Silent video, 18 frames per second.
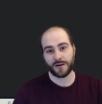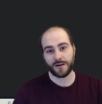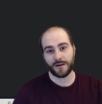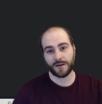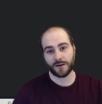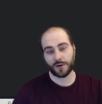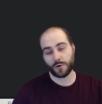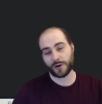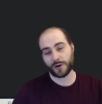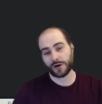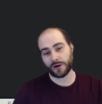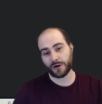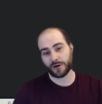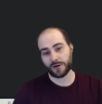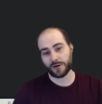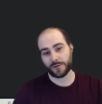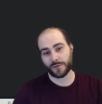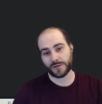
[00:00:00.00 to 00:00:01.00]

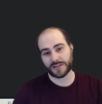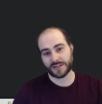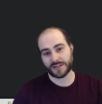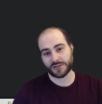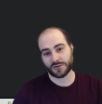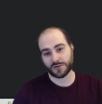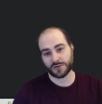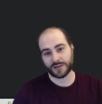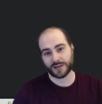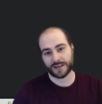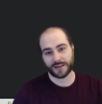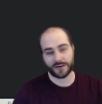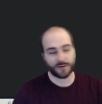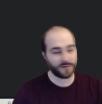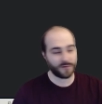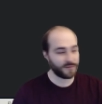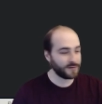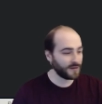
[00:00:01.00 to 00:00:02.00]
quicker potential. Like, I
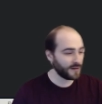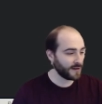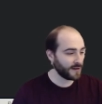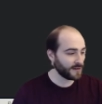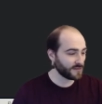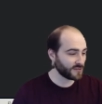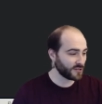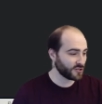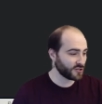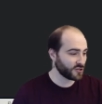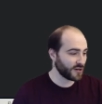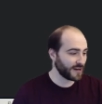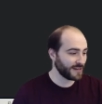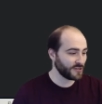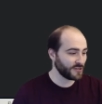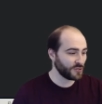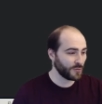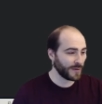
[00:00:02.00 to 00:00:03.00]
was going to try and
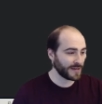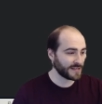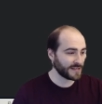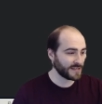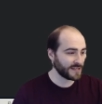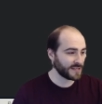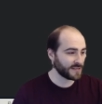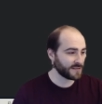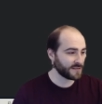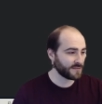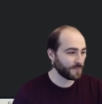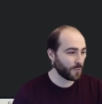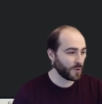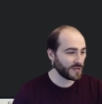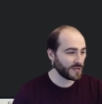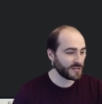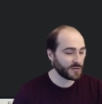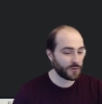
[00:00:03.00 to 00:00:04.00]
2x this
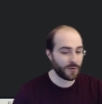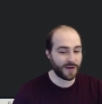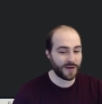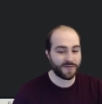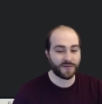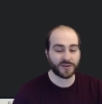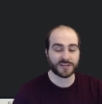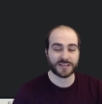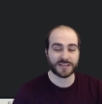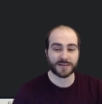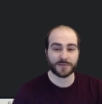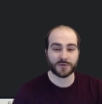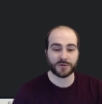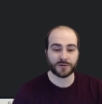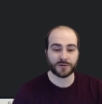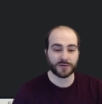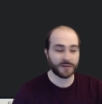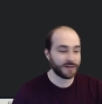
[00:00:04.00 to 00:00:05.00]
0.08, for example.
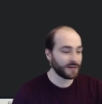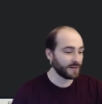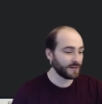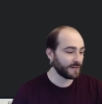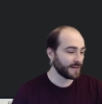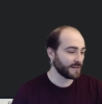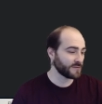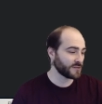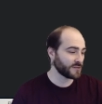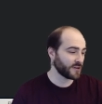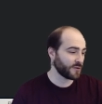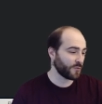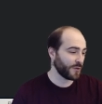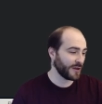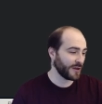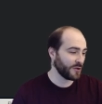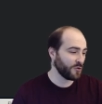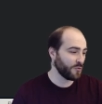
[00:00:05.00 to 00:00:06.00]
That was going to
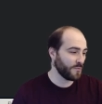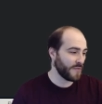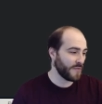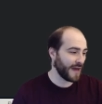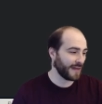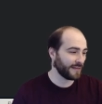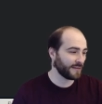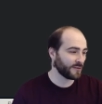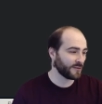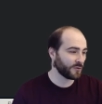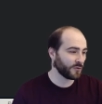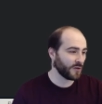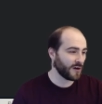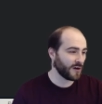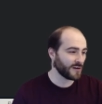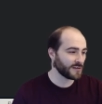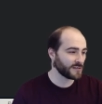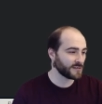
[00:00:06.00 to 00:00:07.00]
recoup that little
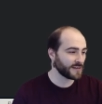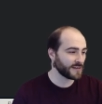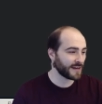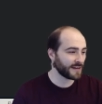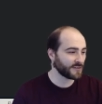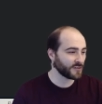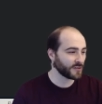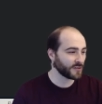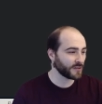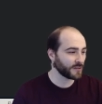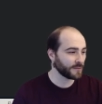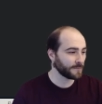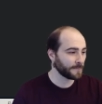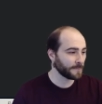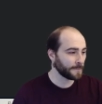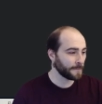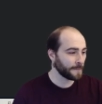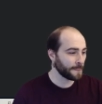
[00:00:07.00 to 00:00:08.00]
loss that it took.
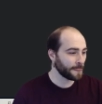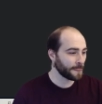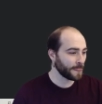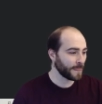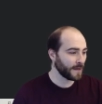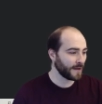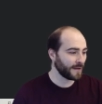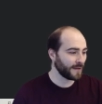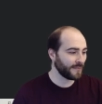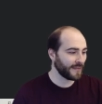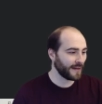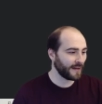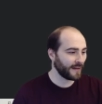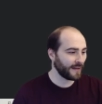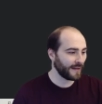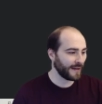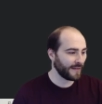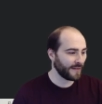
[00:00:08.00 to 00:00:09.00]
And then,
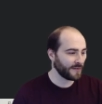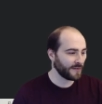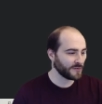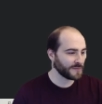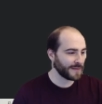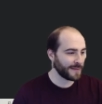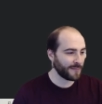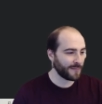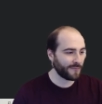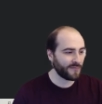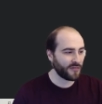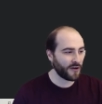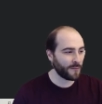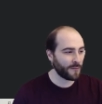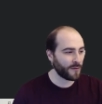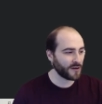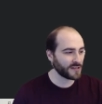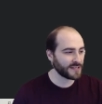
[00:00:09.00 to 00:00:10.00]
yeah, that was my thought
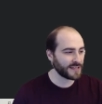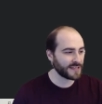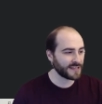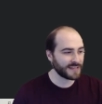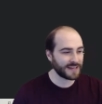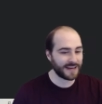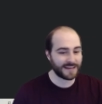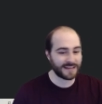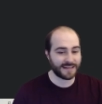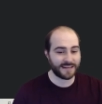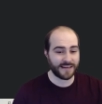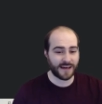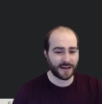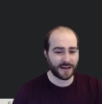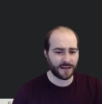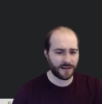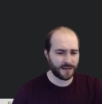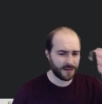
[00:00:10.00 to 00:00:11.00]
process. And I did
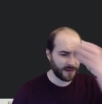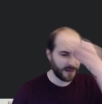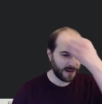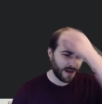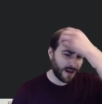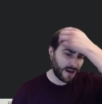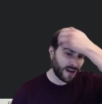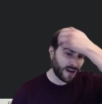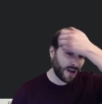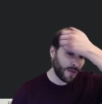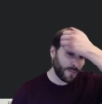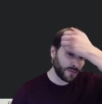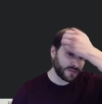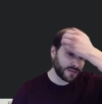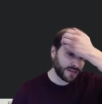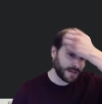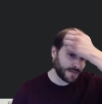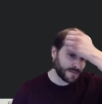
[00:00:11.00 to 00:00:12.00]
that a couple
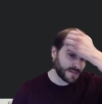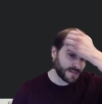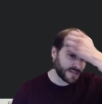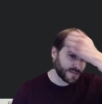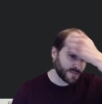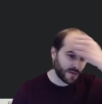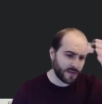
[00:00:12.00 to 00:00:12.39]
times this month.